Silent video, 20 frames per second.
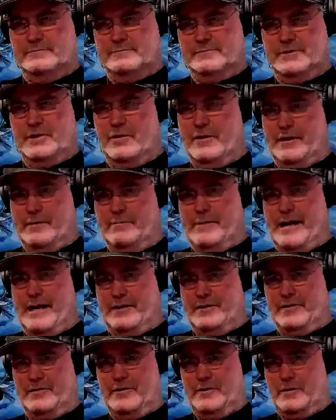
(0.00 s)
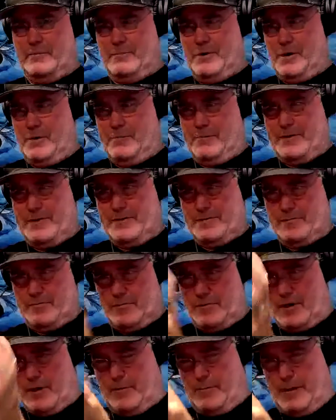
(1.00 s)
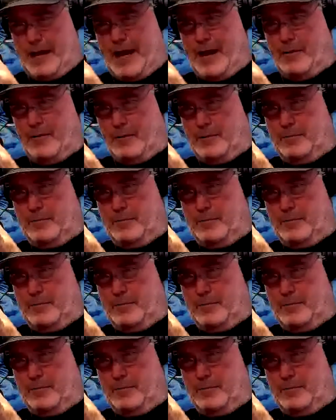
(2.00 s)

going back to your purpose or our